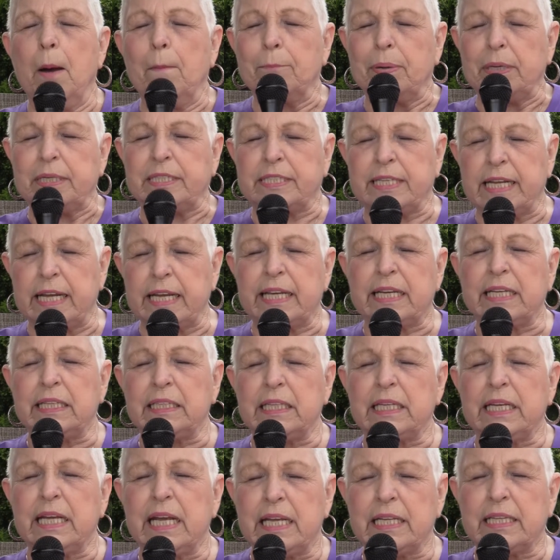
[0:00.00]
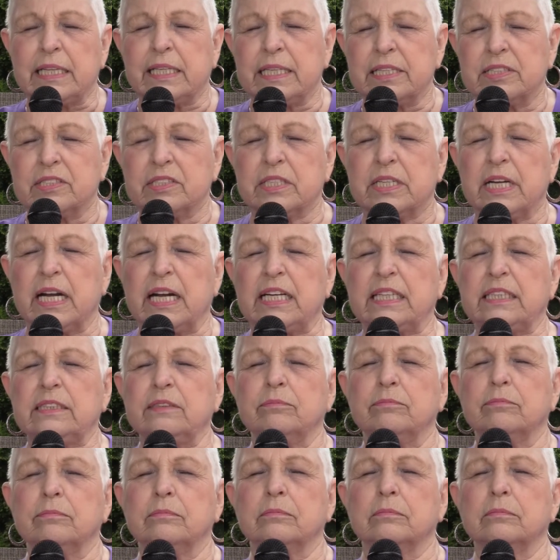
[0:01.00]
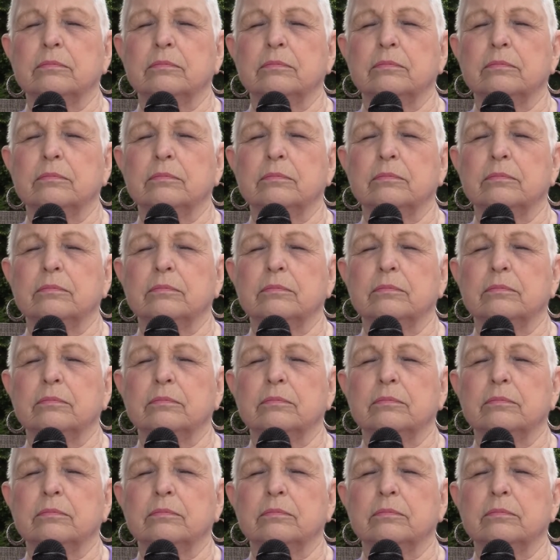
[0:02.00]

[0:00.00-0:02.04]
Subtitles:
particularly at this time.